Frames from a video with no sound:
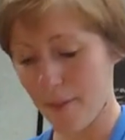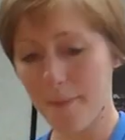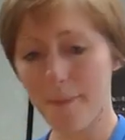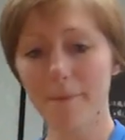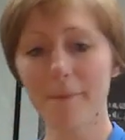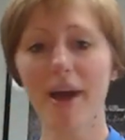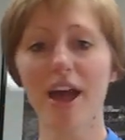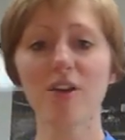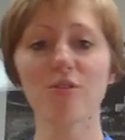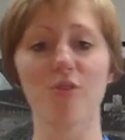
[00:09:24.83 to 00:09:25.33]

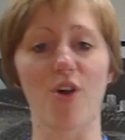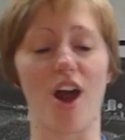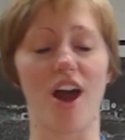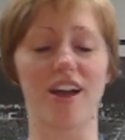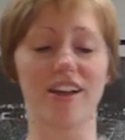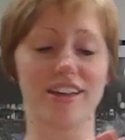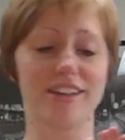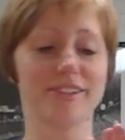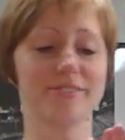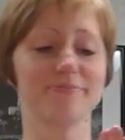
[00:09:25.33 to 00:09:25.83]
My
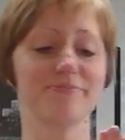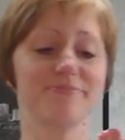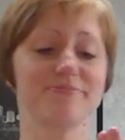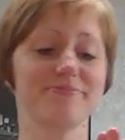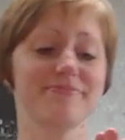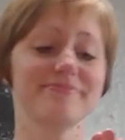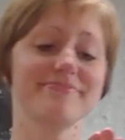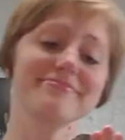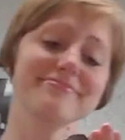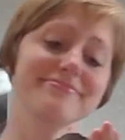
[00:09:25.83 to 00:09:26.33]
rock,
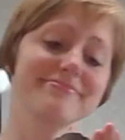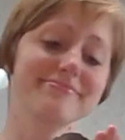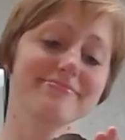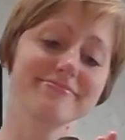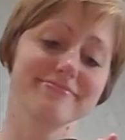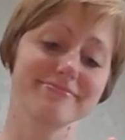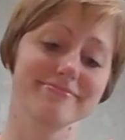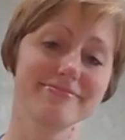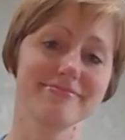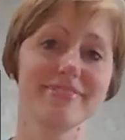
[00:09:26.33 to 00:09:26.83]

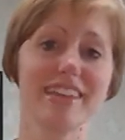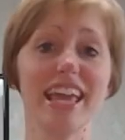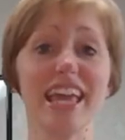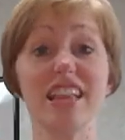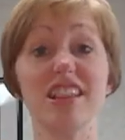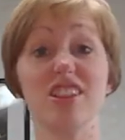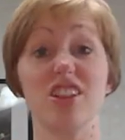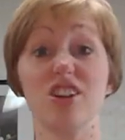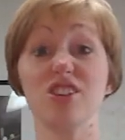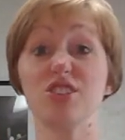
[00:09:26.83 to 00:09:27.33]

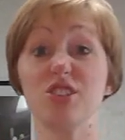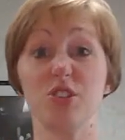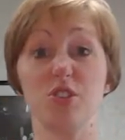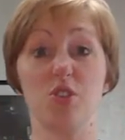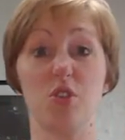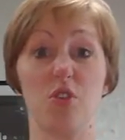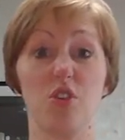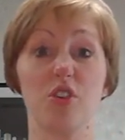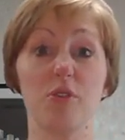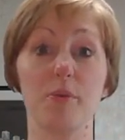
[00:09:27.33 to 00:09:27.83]
it looks
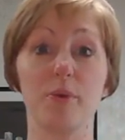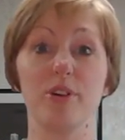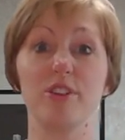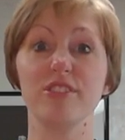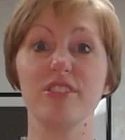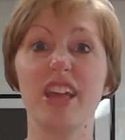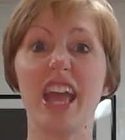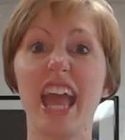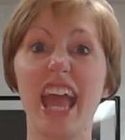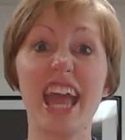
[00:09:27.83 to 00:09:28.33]
normal.
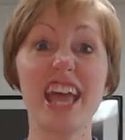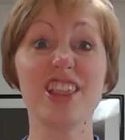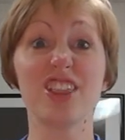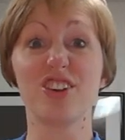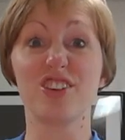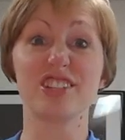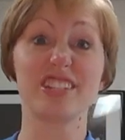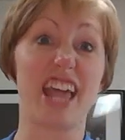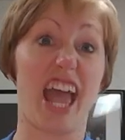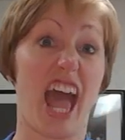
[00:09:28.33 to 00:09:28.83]
It
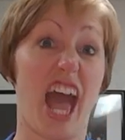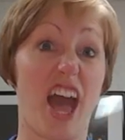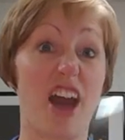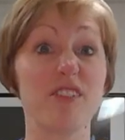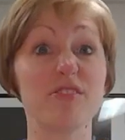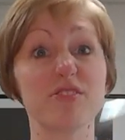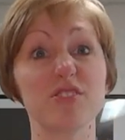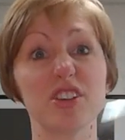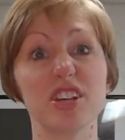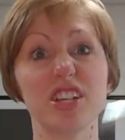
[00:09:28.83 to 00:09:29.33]
looks
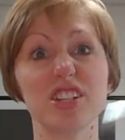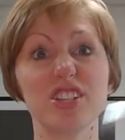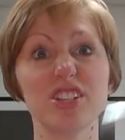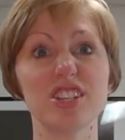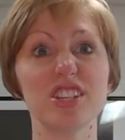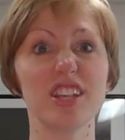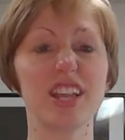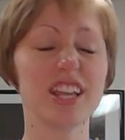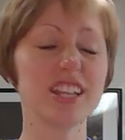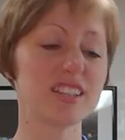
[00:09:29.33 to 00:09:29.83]

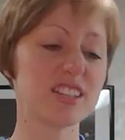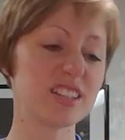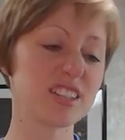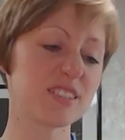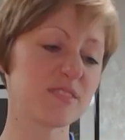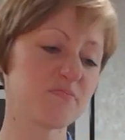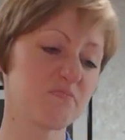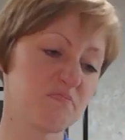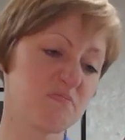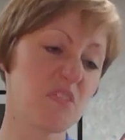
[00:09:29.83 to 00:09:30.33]
average. It's
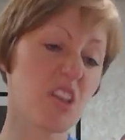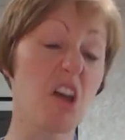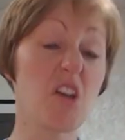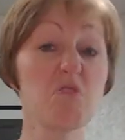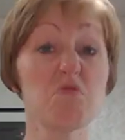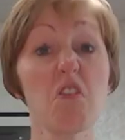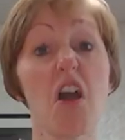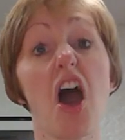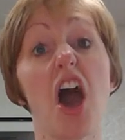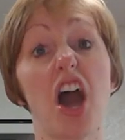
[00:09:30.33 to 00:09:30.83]
a
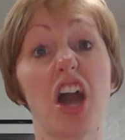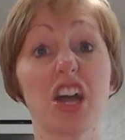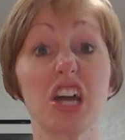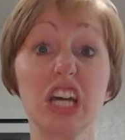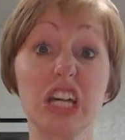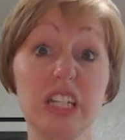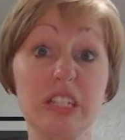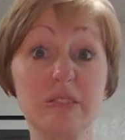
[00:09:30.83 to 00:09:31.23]
rock.